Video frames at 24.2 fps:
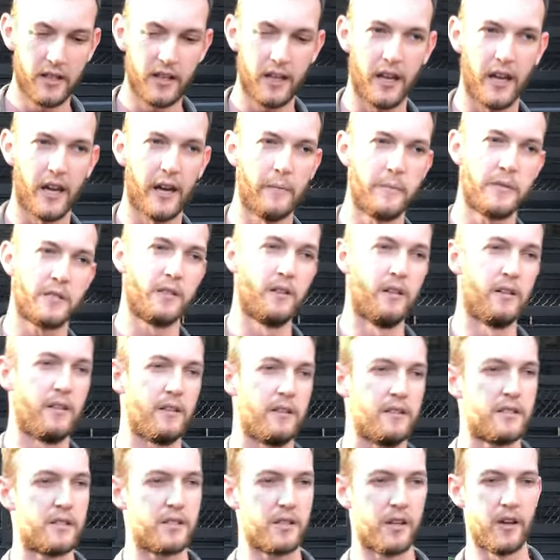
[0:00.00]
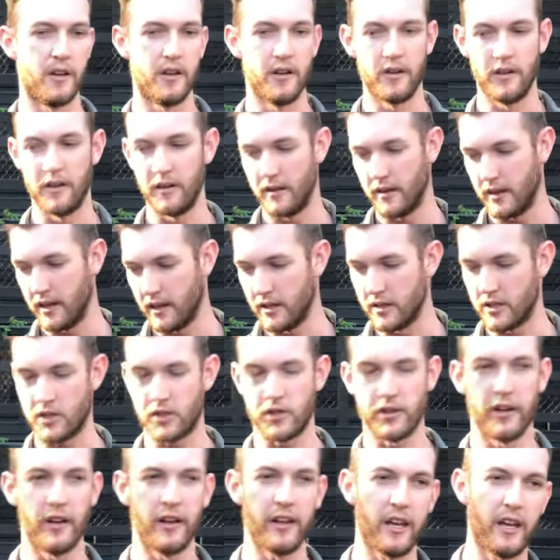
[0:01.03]
Yeah, absolutely. So in
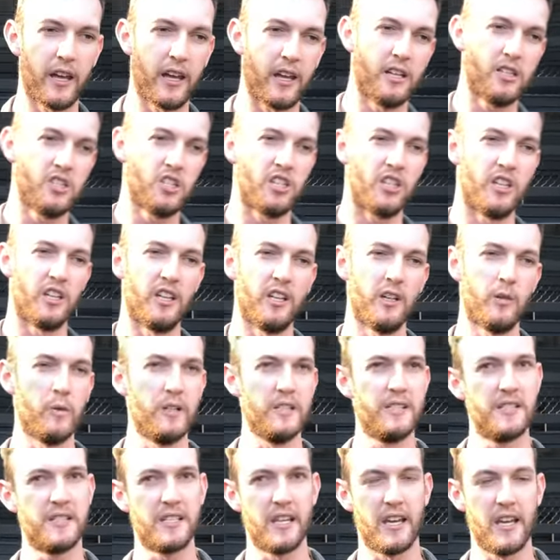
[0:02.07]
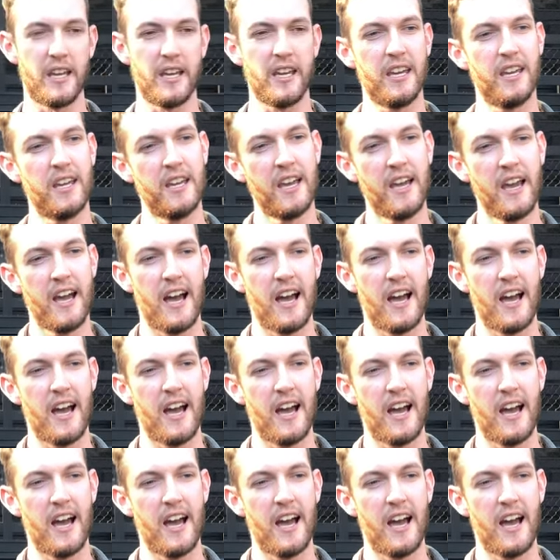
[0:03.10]
Australia each year we see